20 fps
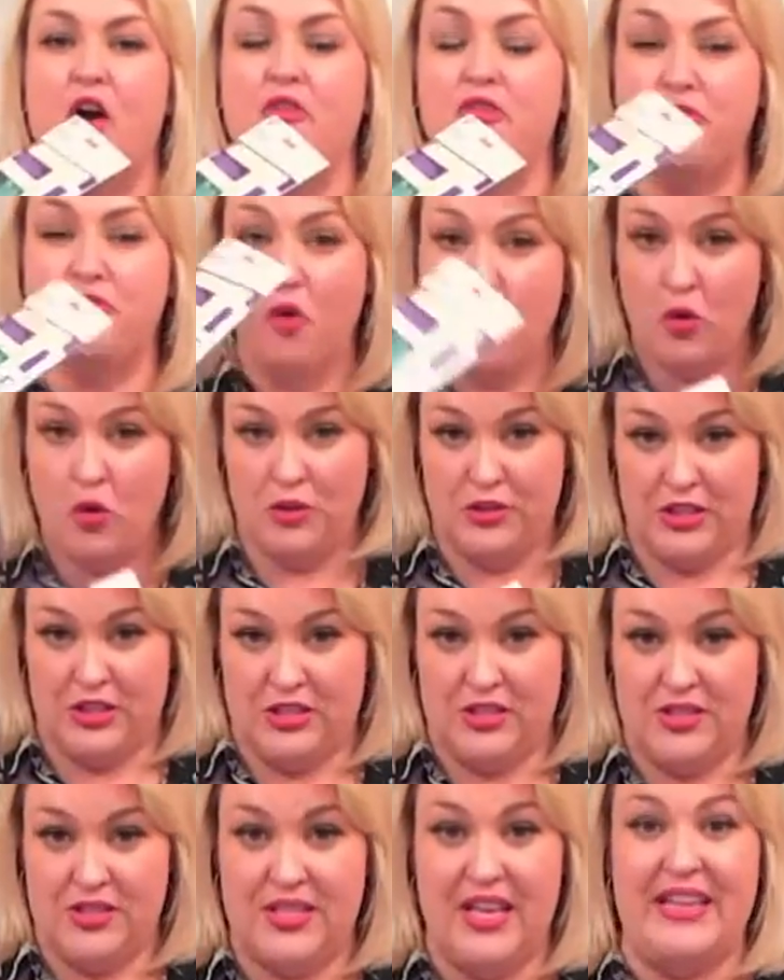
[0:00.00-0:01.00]

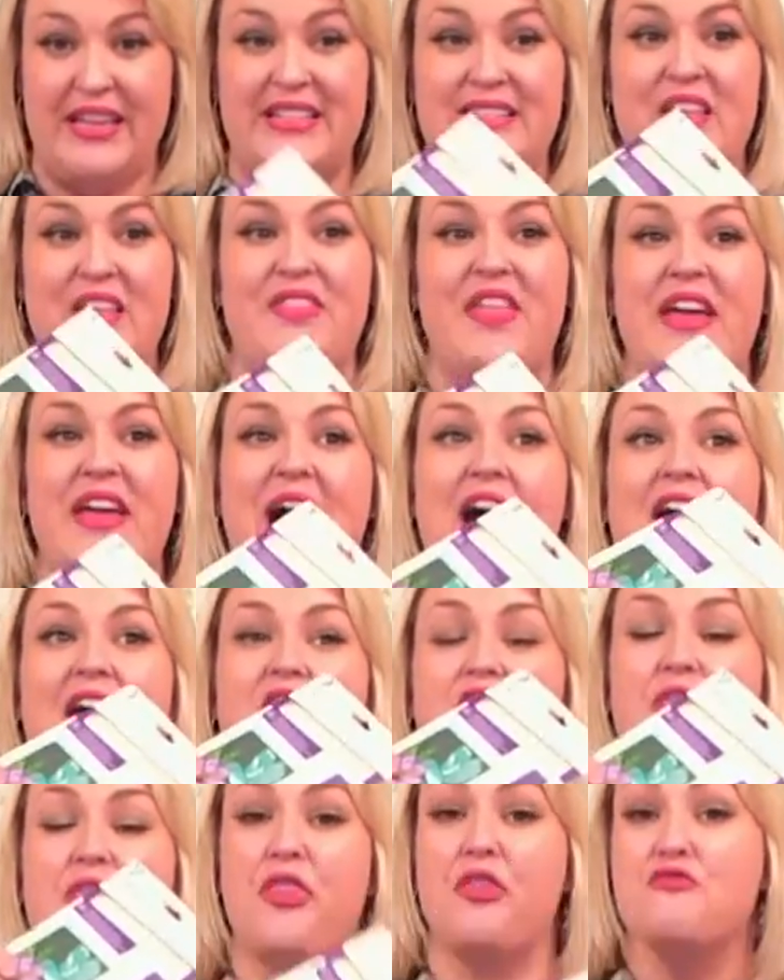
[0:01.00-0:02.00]
folders is that they
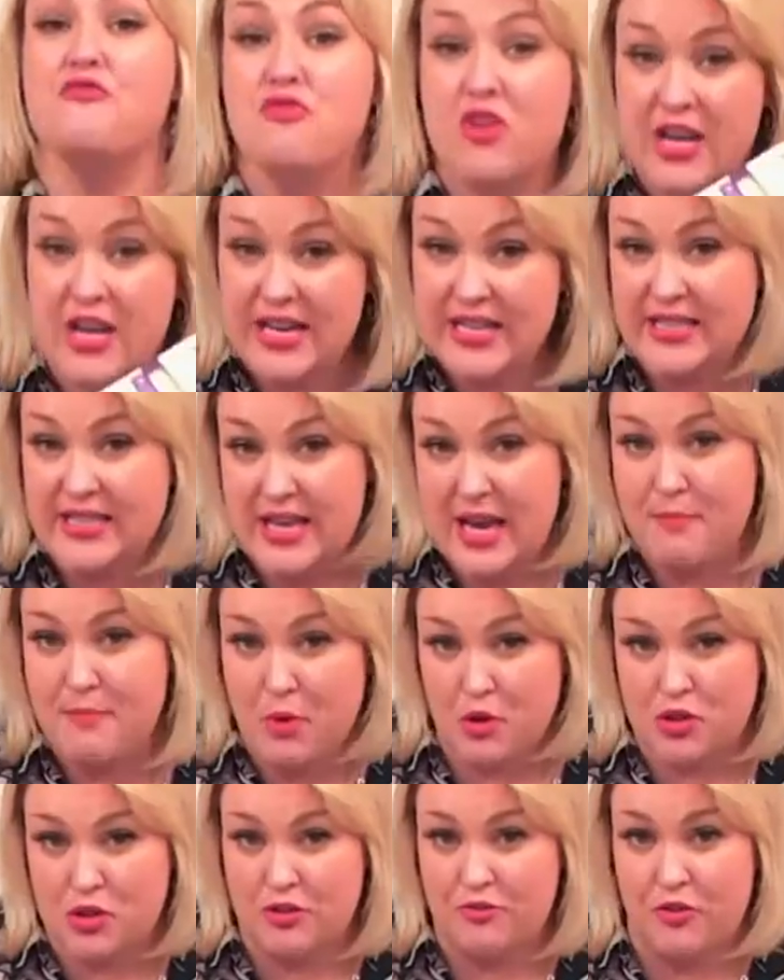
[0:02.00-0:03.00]
are three D
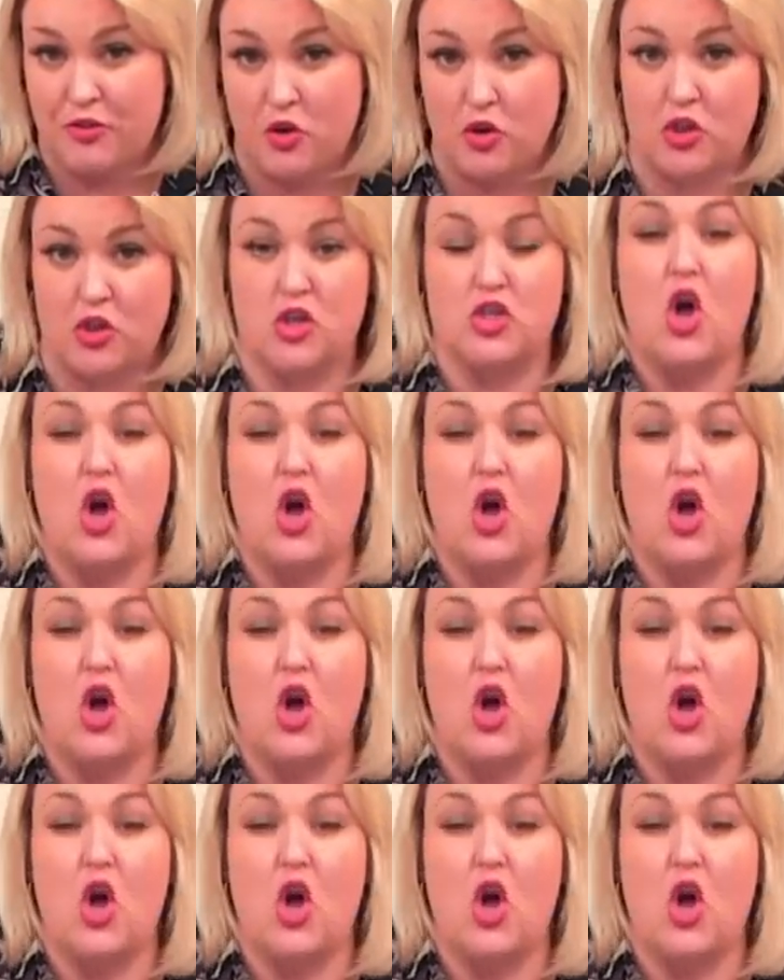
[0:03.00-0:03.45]
embossing folders